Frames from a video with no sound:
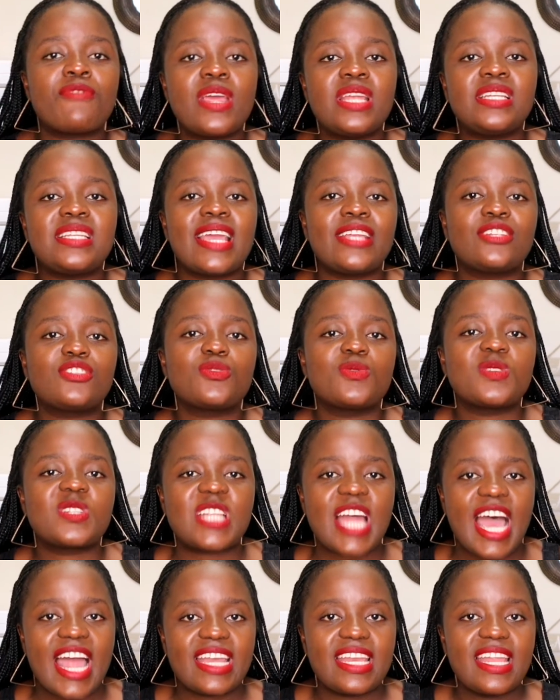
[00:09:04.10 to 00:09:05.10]
friend had to
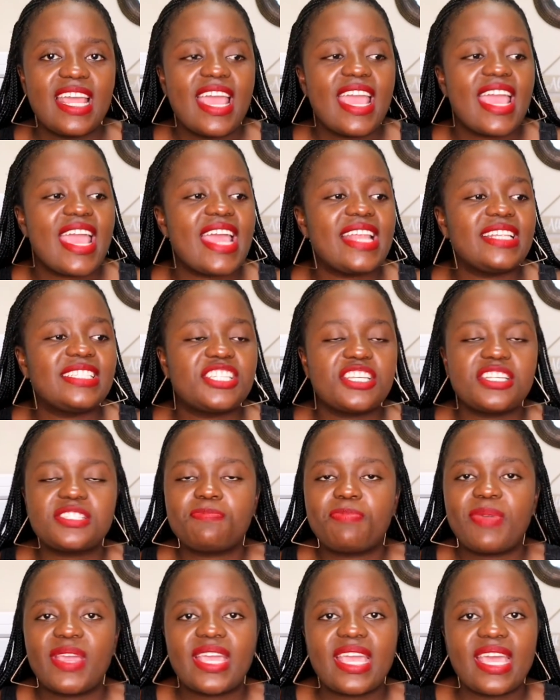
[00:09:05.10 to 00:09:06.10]
run and
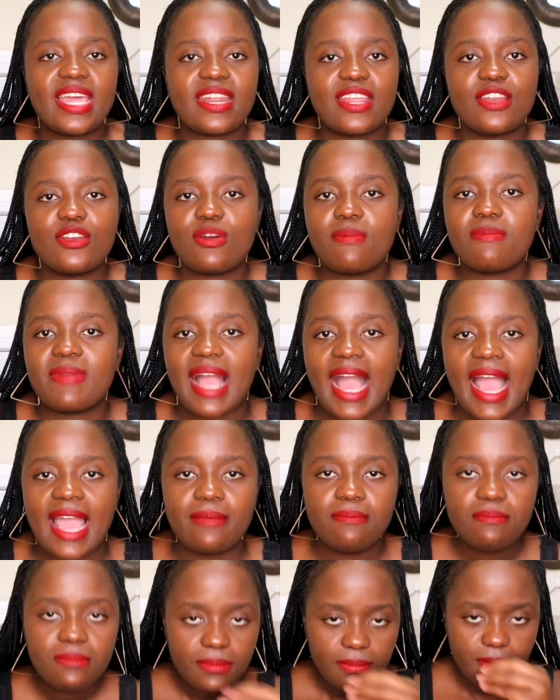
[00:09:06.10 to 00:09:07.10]
just pick a random
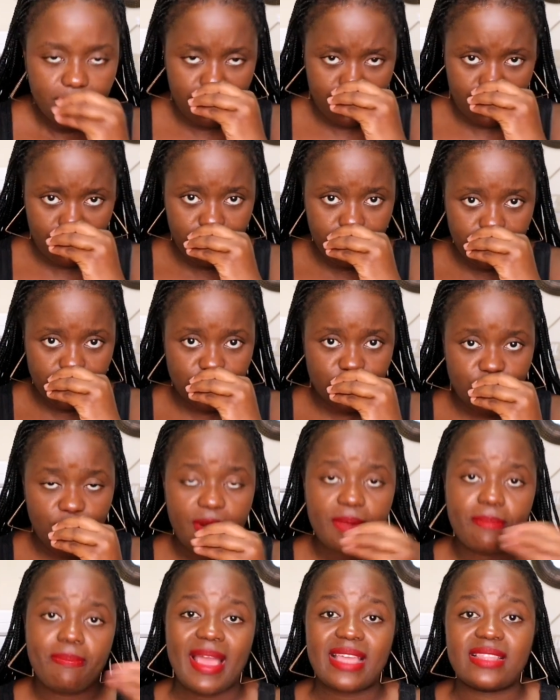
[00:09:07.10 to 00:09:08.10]
guy,
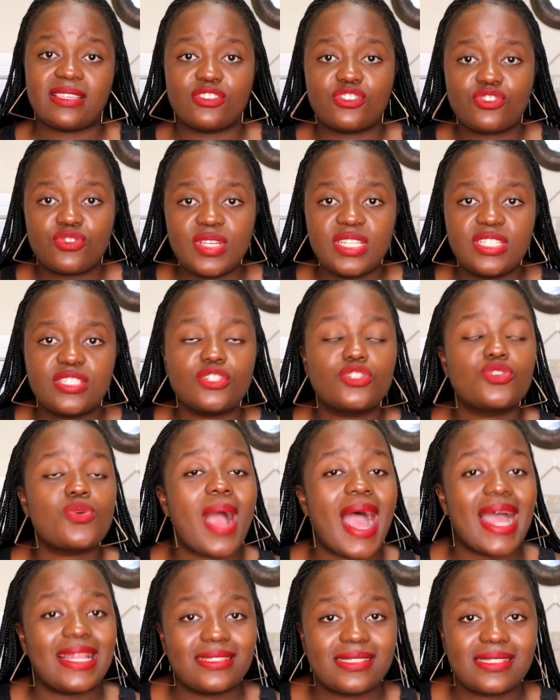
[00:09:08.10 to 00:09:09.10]
sorry, by the street
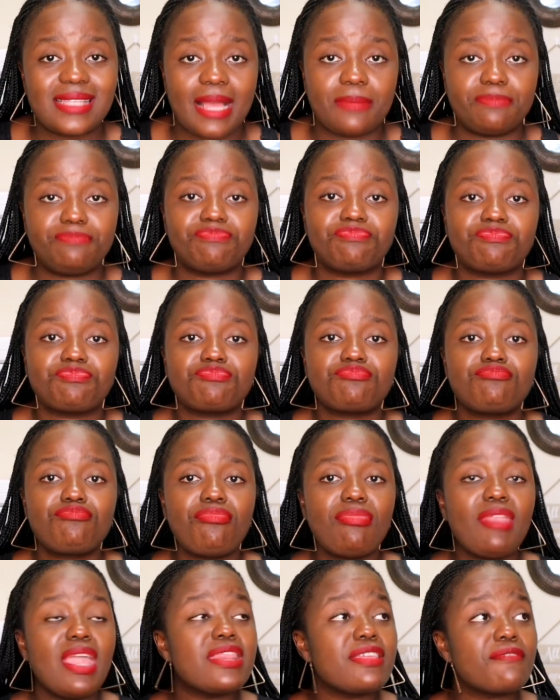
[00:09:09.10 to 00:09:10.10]
to answer
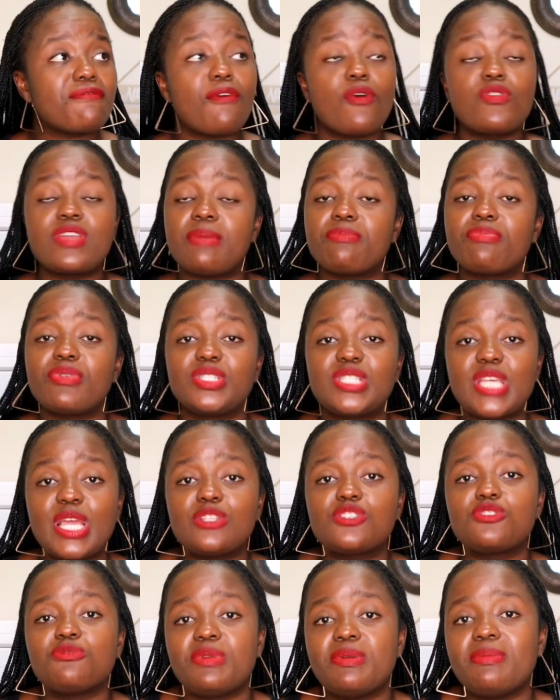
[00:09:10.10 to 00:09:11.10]
the phone and
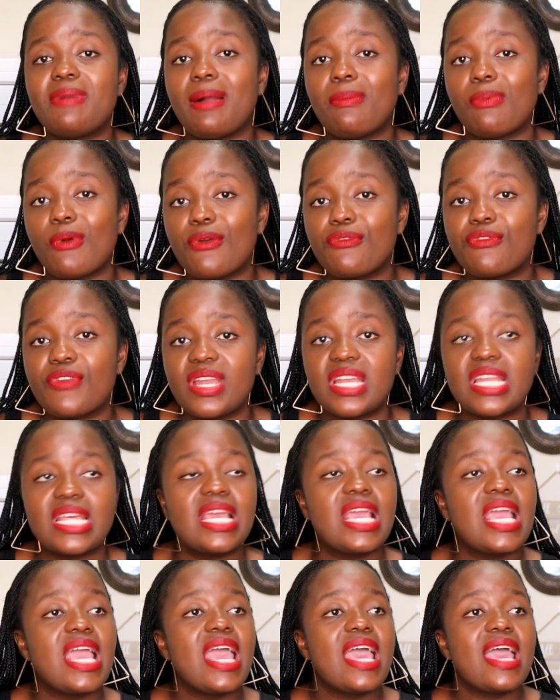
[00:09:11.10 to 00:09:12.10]
pretend to be my boyfriend.
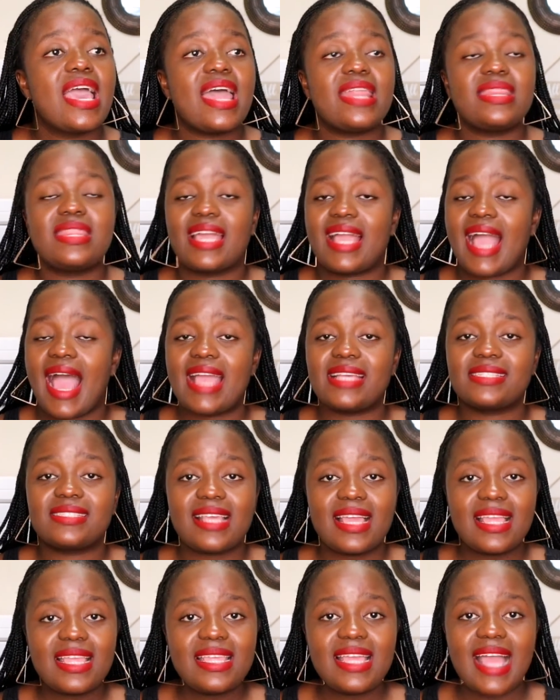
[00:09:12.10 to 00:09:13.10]
And the
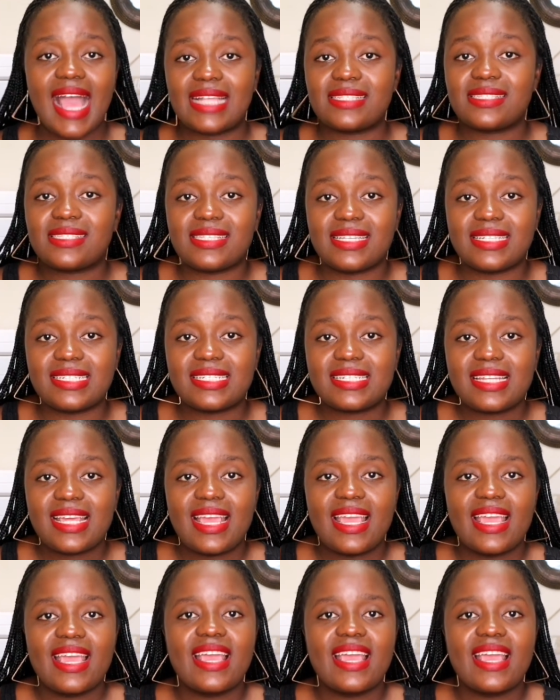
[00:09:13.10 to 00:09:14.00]
guys answered.